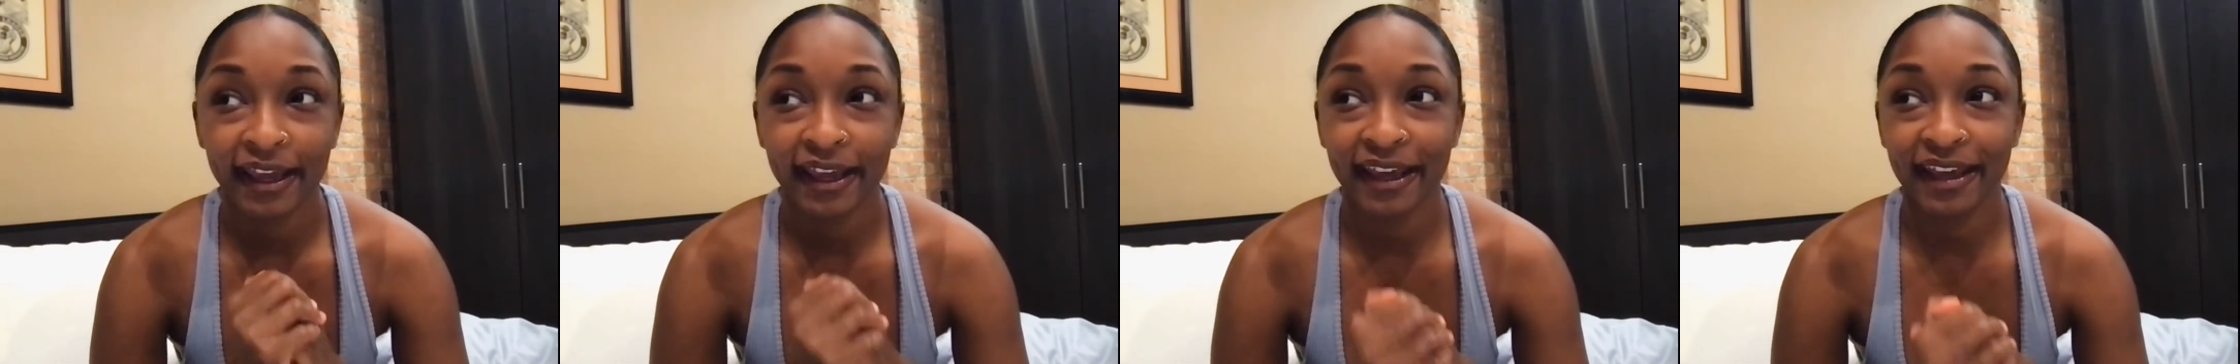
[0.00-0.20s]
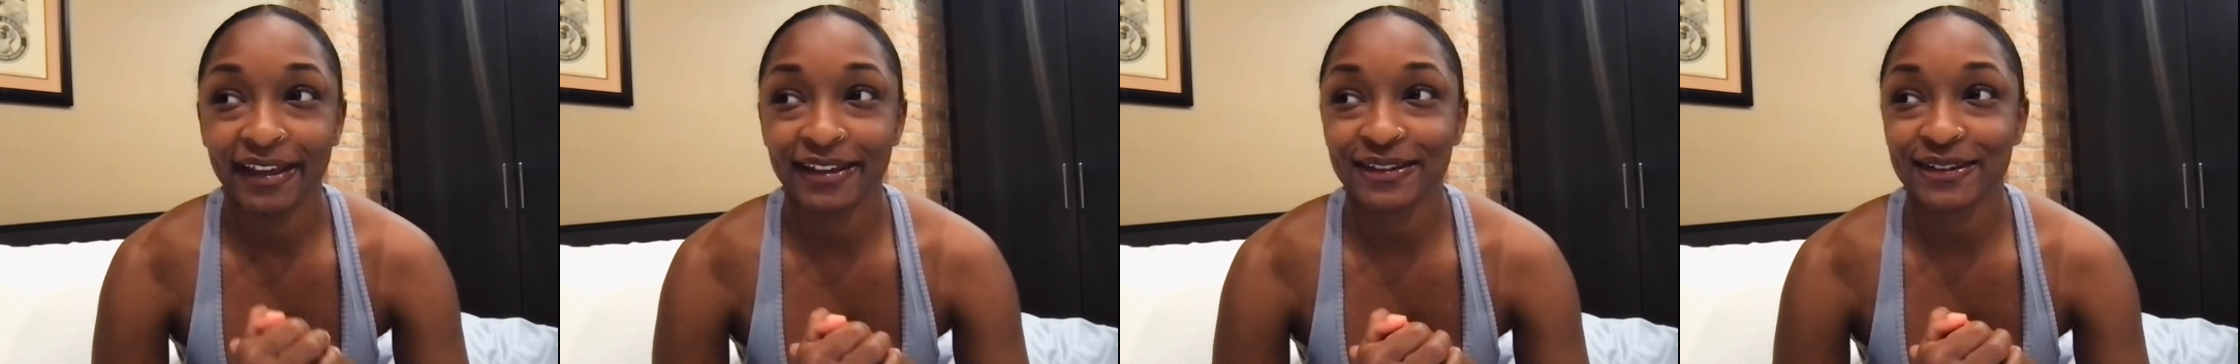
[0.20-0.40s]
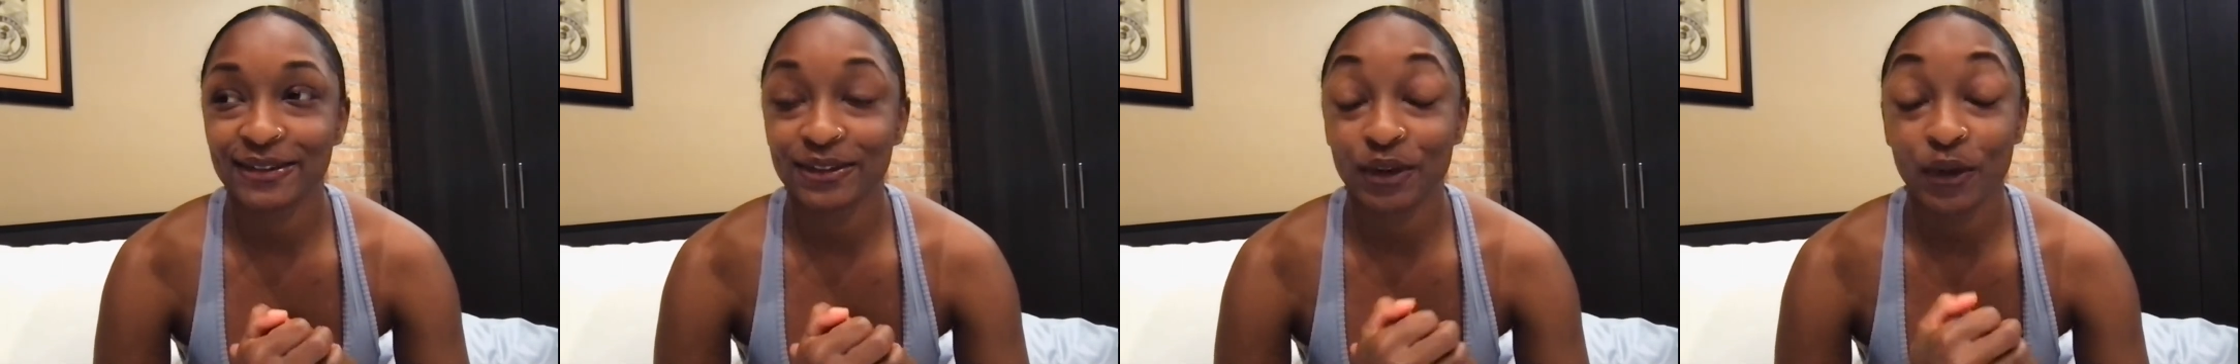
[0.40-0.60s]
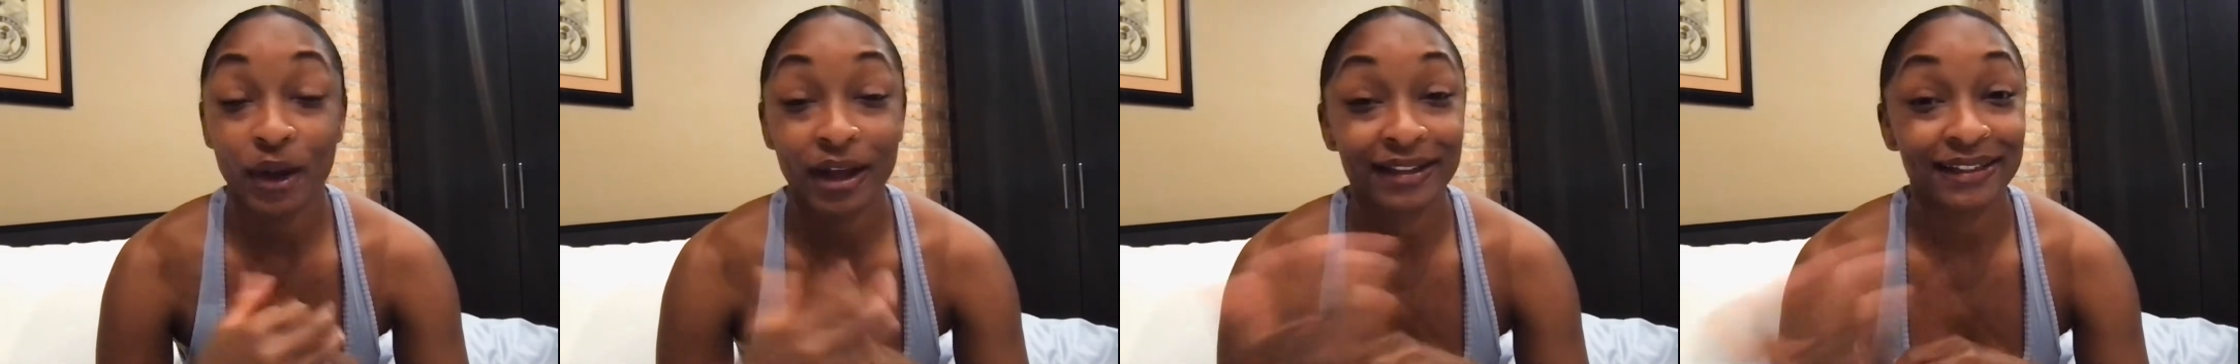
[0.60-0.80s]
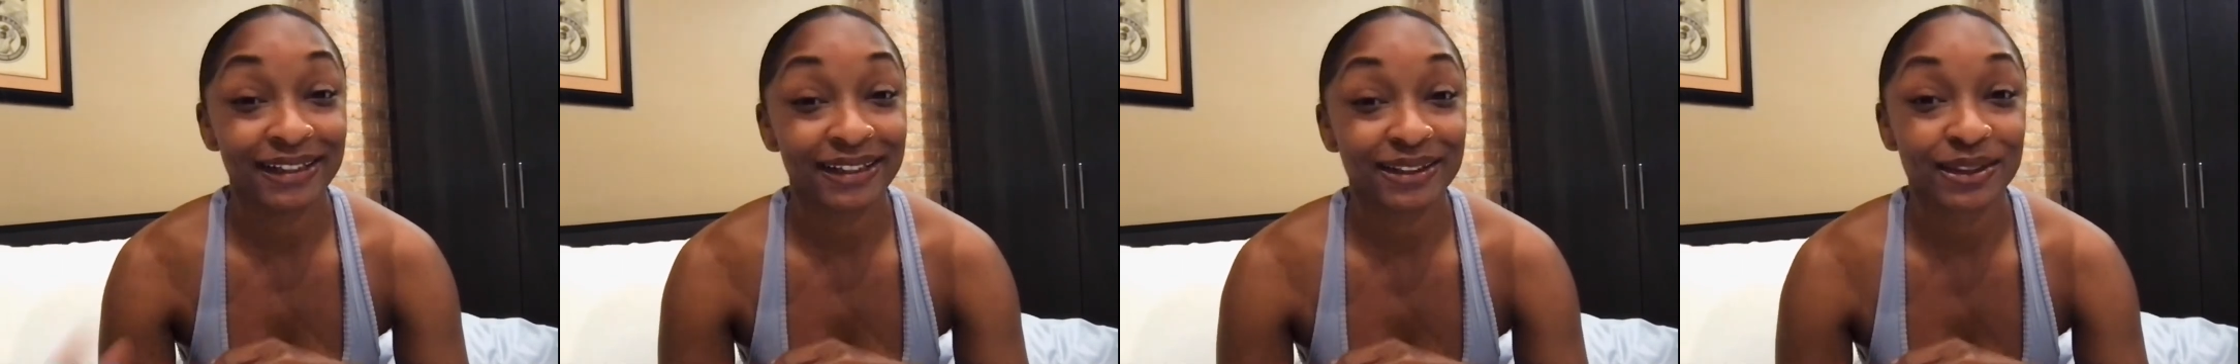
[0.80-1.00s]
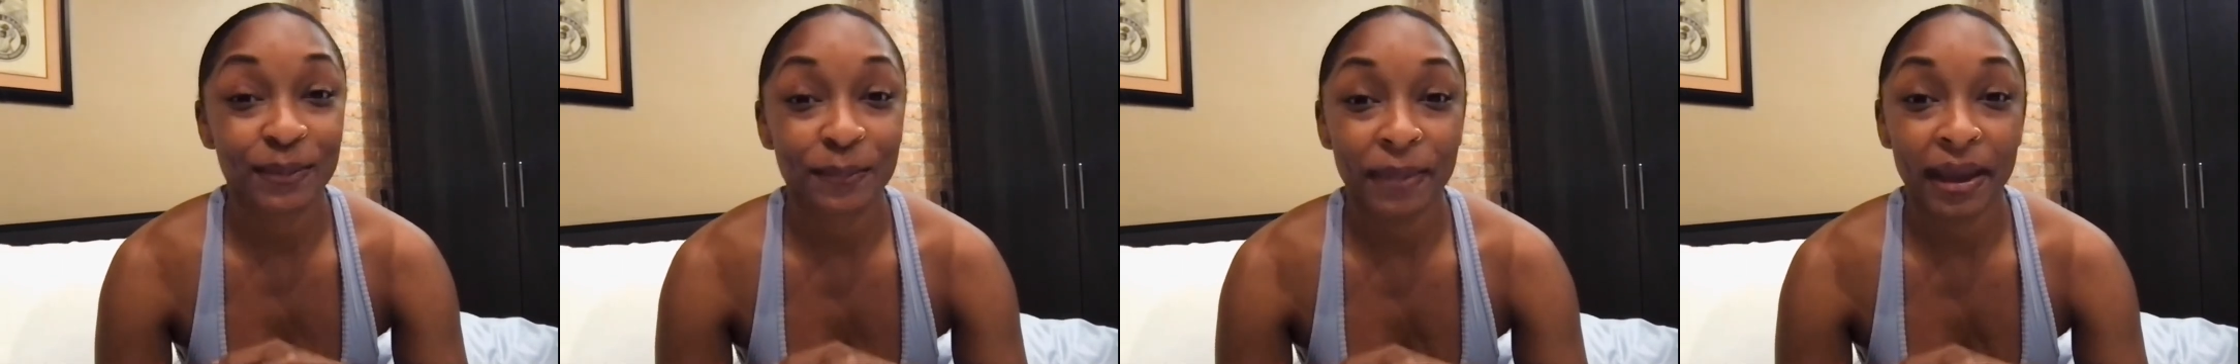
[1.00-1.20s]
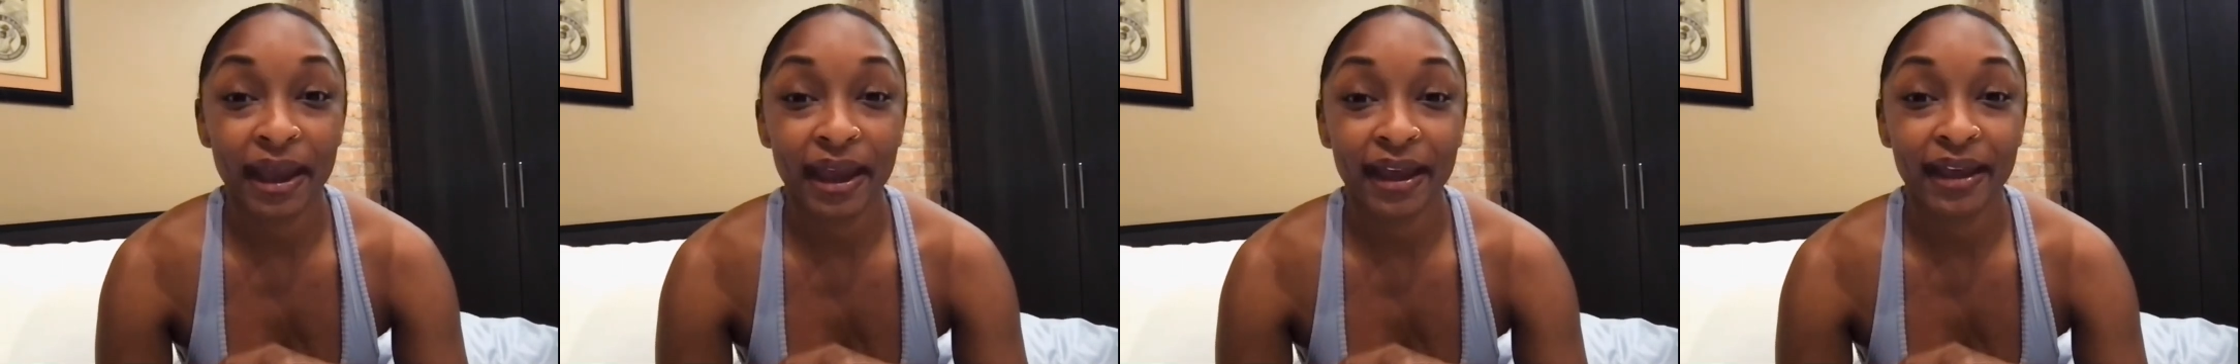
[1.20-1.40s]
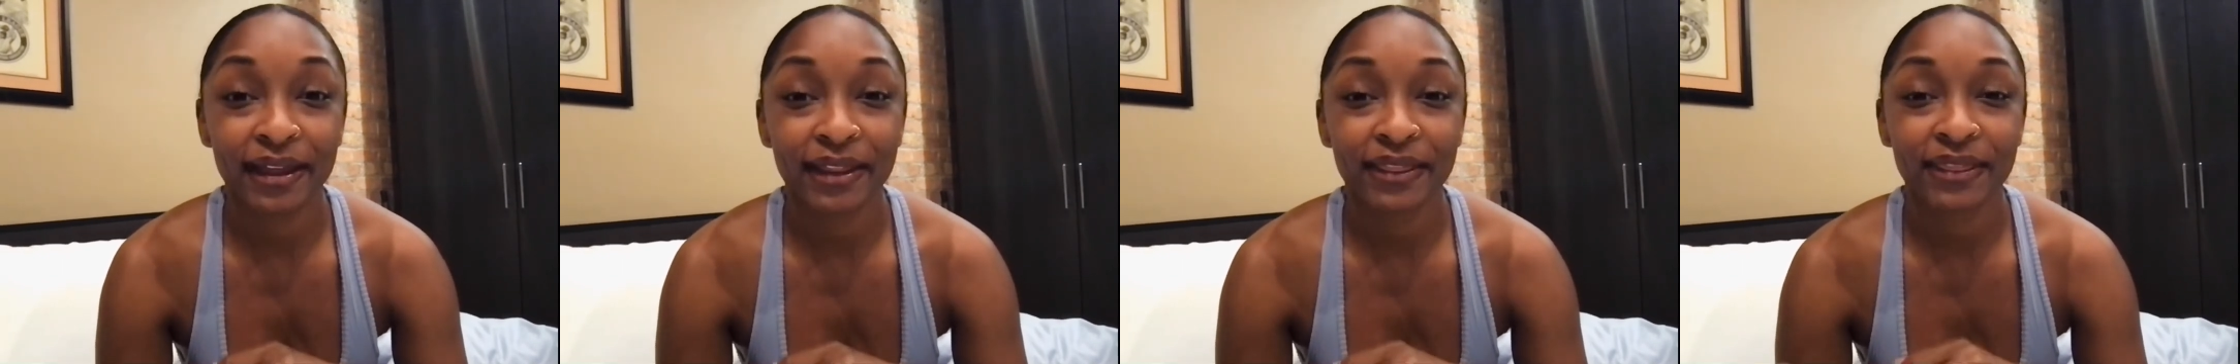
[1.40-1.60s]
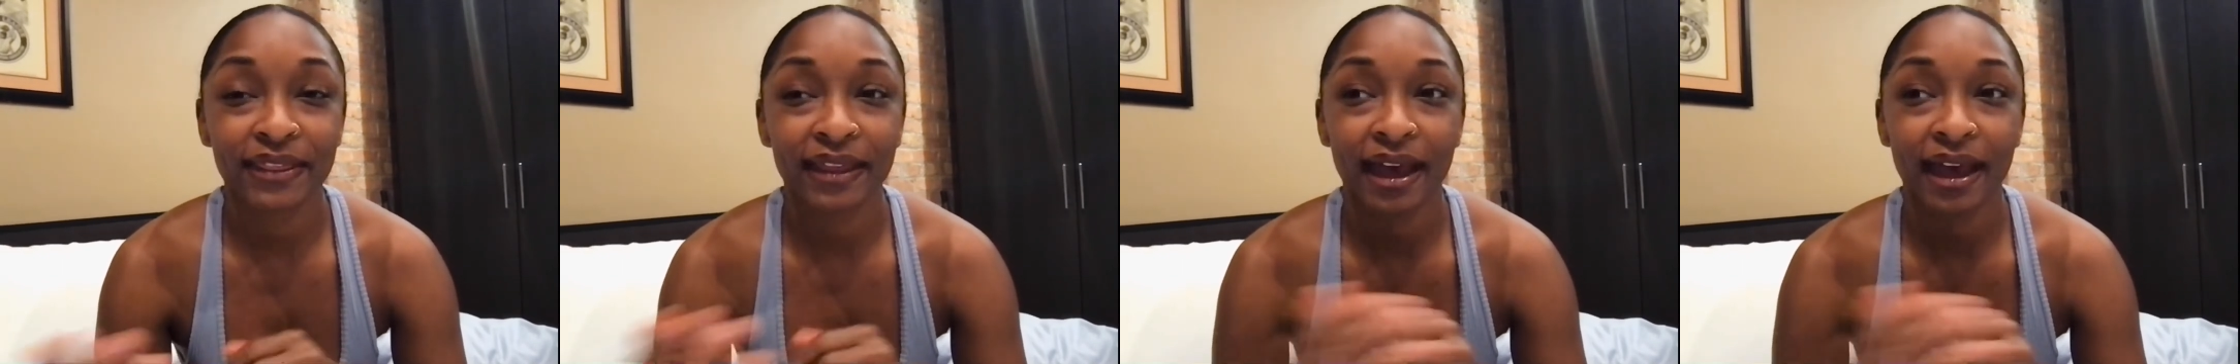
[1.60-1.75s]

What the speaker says: And so I did the math.